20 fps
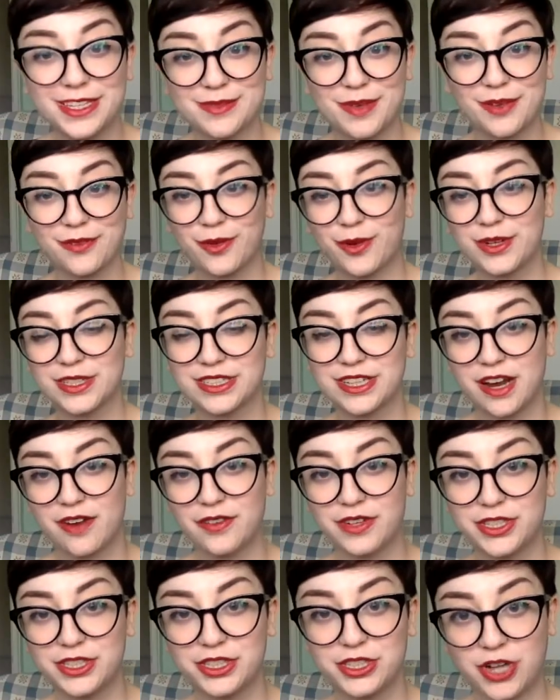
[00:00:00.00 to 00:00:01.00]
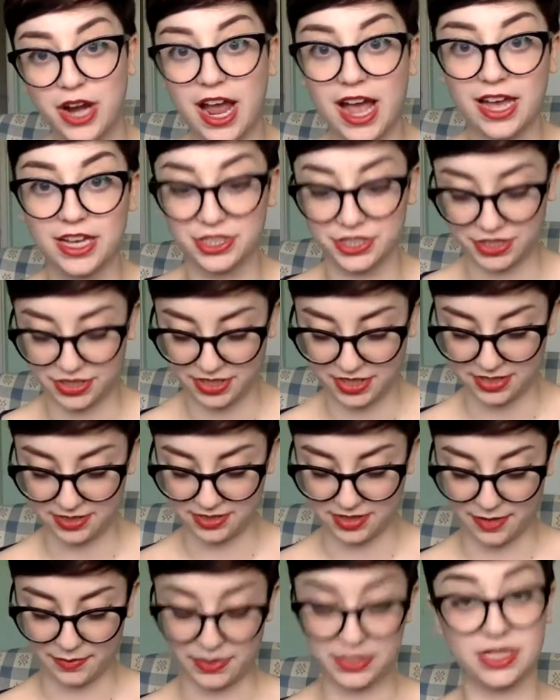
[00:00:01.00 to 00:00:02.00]
my floor is covered in trash because
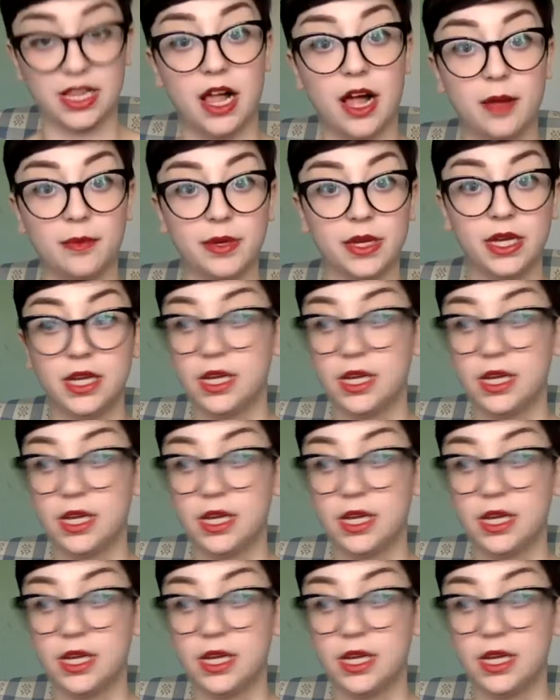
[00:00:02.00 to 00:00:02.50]
I'm a slob.